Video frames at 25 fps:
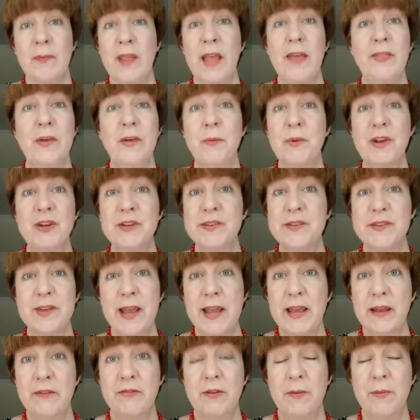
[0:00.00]
and then we just
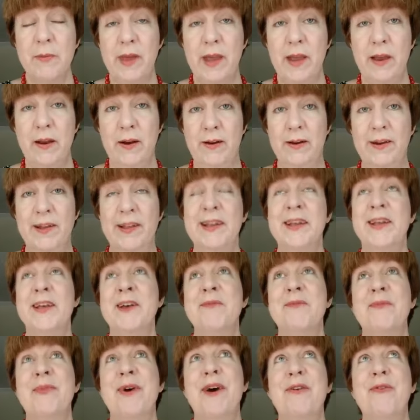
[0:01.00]
take it from there.
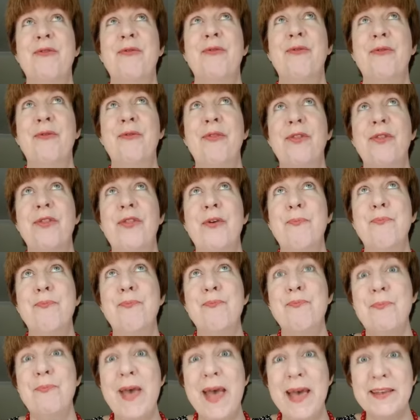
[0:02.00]
But the
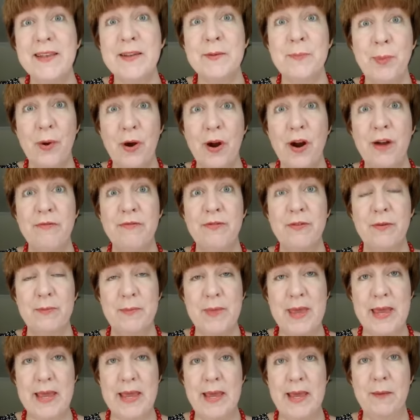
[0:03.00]
best part for
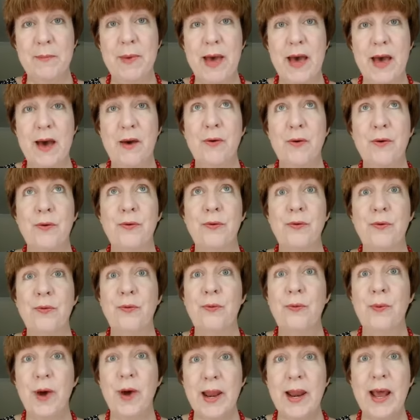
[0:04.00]
me about
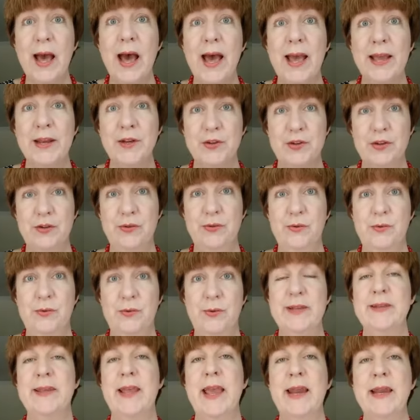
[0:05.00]
what I do
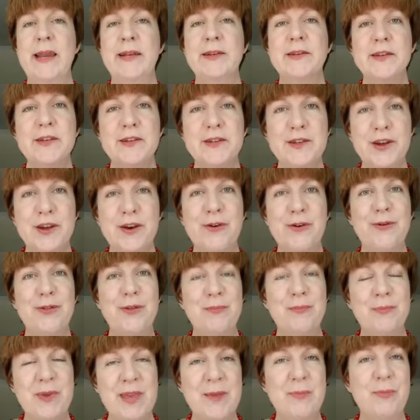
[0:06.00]
is getting to know the
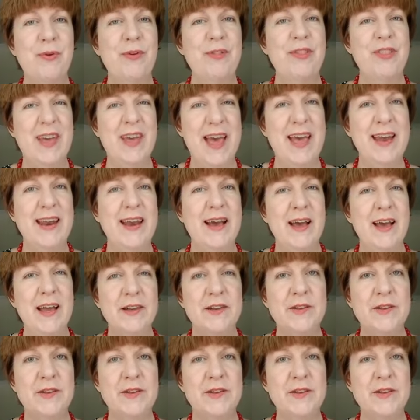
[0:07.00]
people that I